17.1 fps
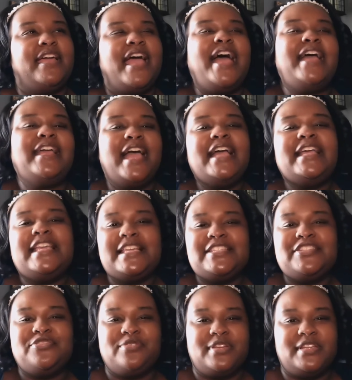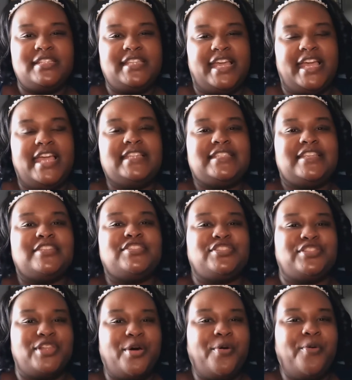say, I guess you could say it's a
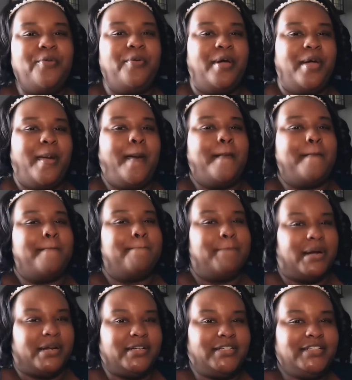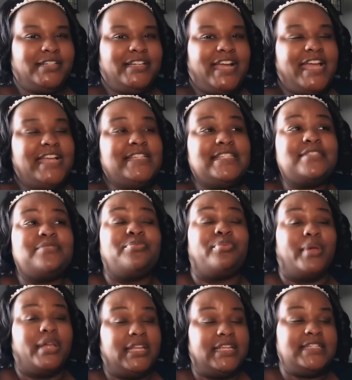slow burner. It just
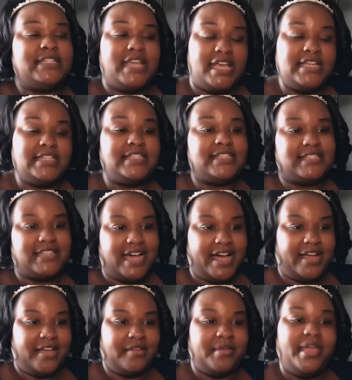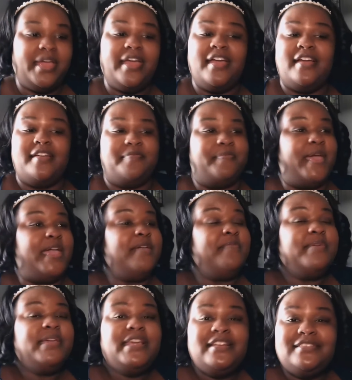really takes its time.
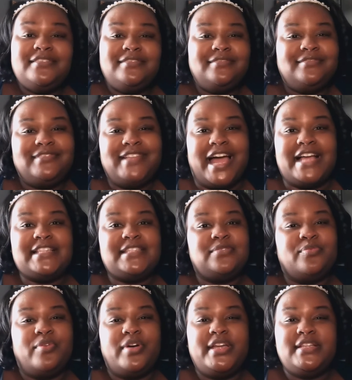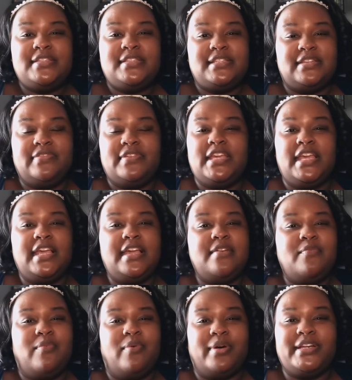Maybe that's what Stephen
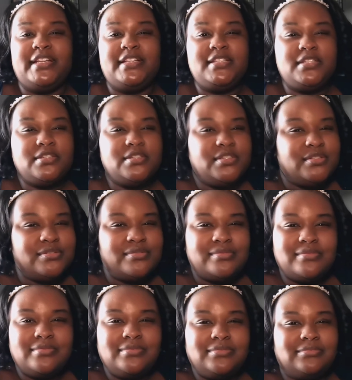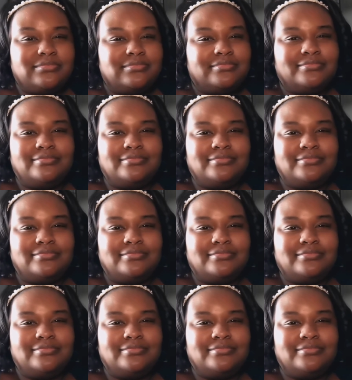King wanted to do,